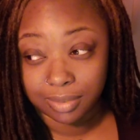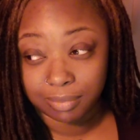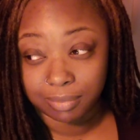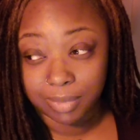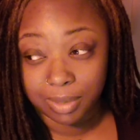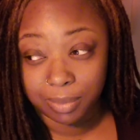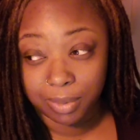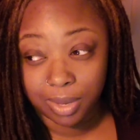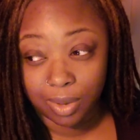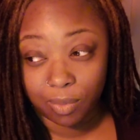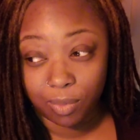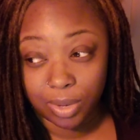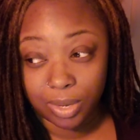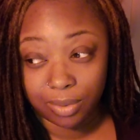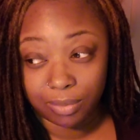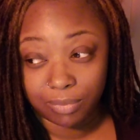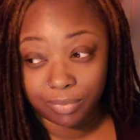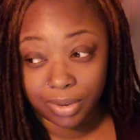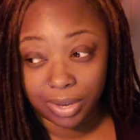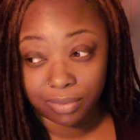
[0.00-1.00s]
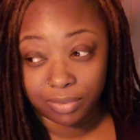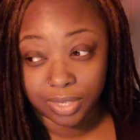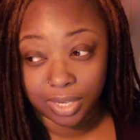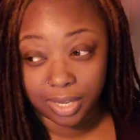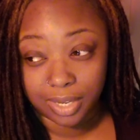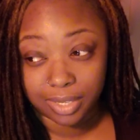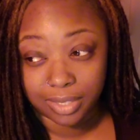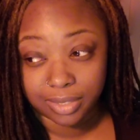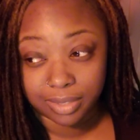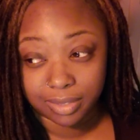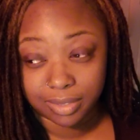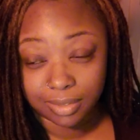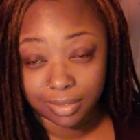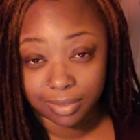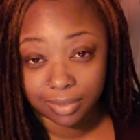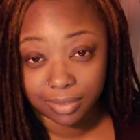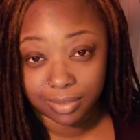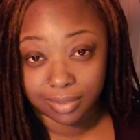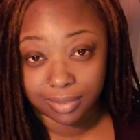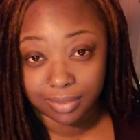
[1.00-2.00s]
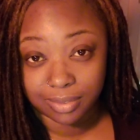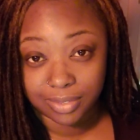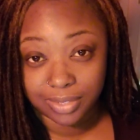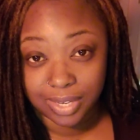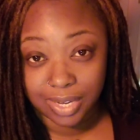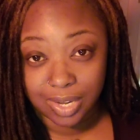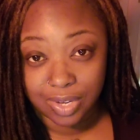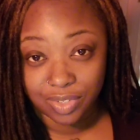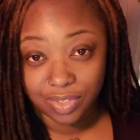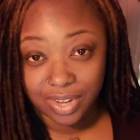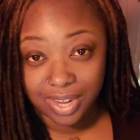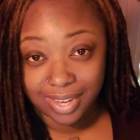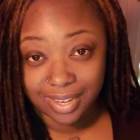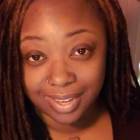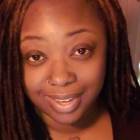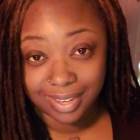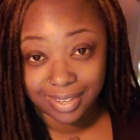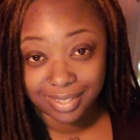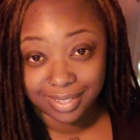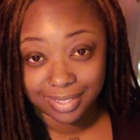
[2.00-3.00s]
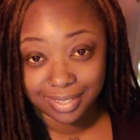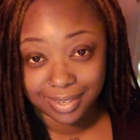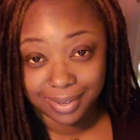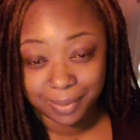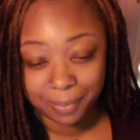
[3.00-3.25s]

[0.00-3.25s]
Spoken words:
Maybe I'll wait 5 days. Then I'll try again.